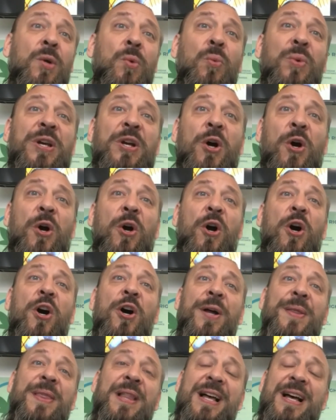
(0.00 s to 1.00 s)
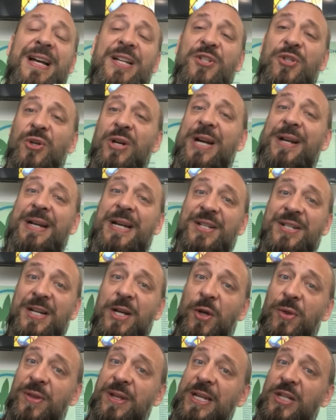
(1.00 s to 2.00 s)
We are online, Tri Dash
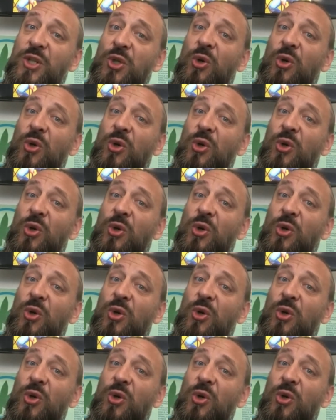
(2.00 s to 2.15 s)
Healthy,